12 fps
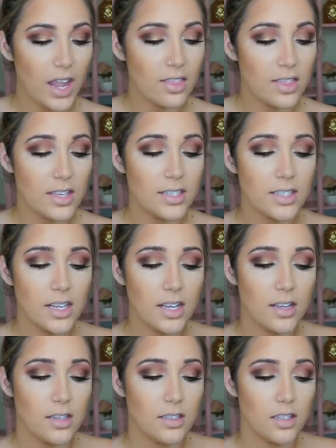And this
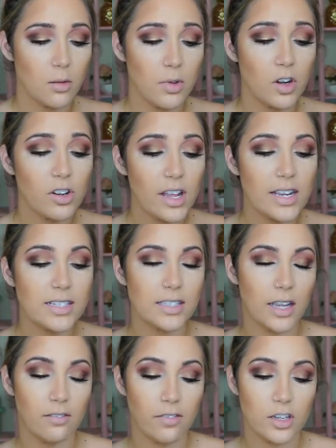is the Mineralized
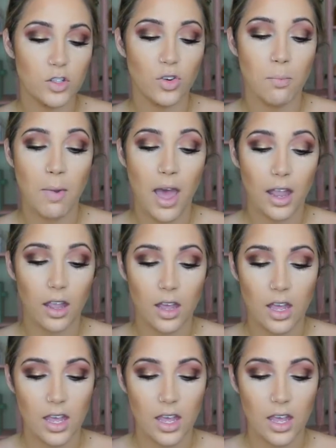Skin Finish from Matte